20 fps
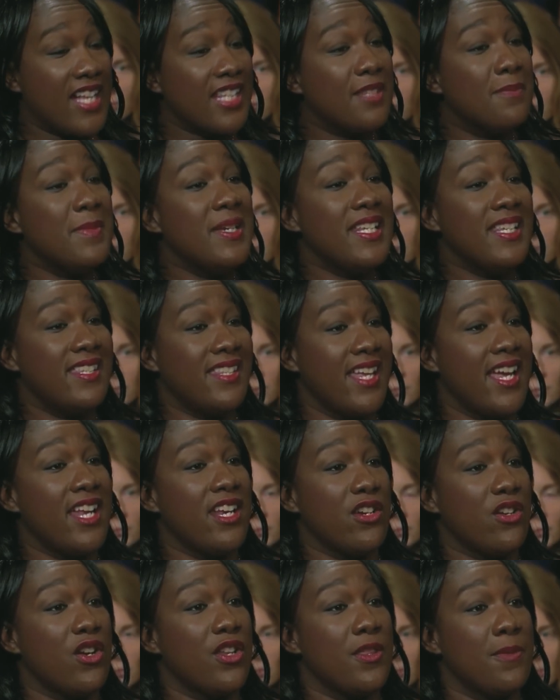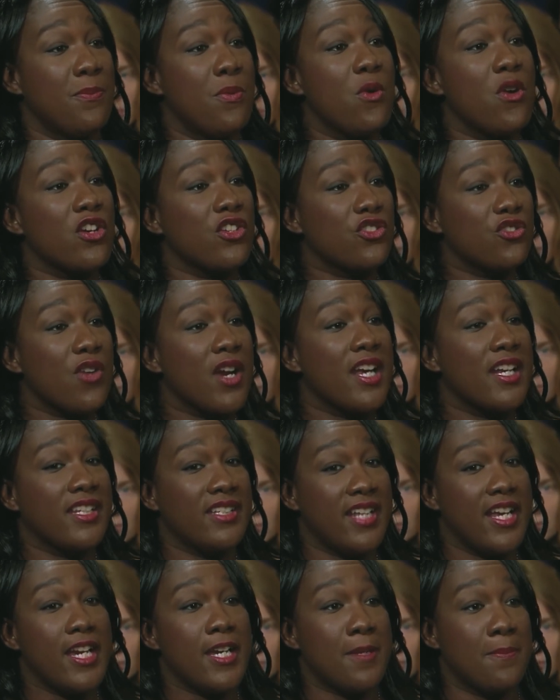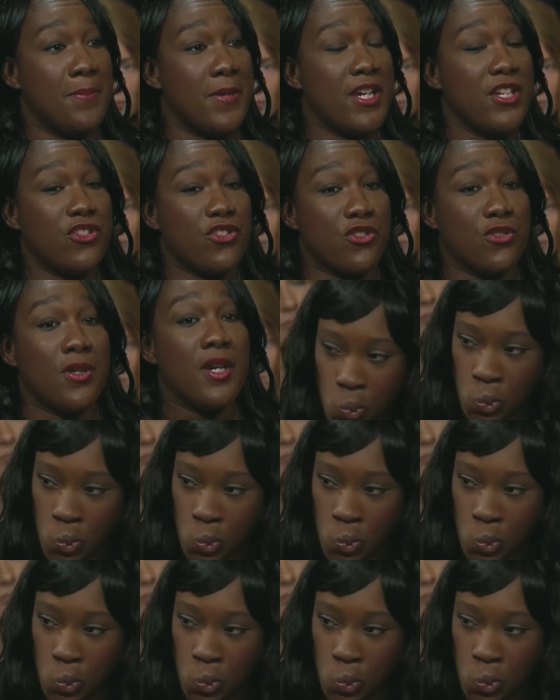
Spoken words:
That's me standing on the porch trying to take a picture